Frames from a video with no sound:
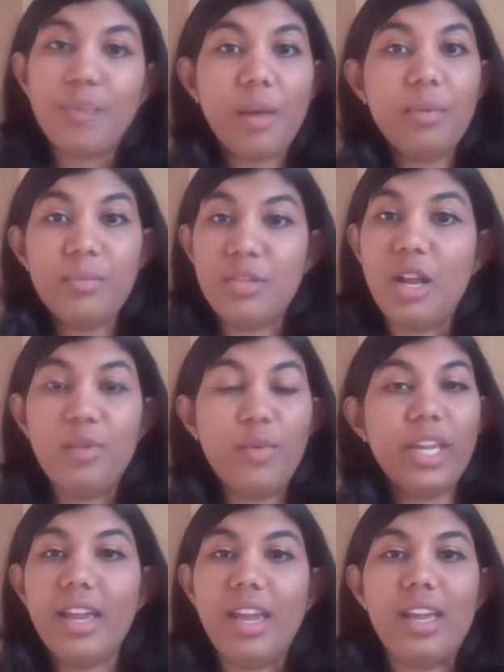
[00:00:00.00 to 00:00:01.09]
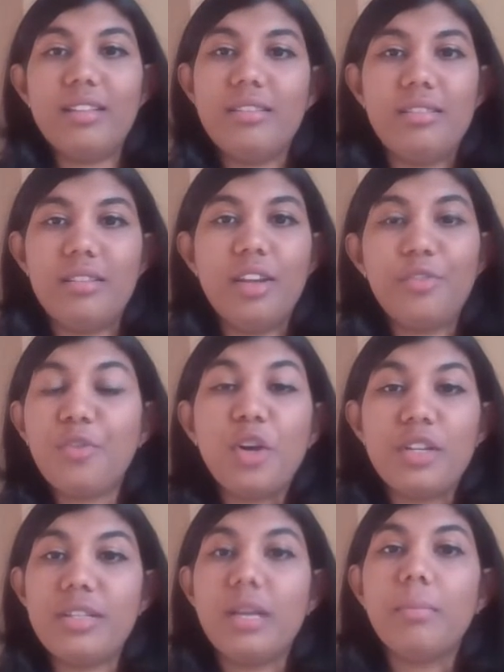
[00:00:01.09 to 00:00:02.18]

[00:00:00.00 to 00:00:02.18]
problem solving is, of course,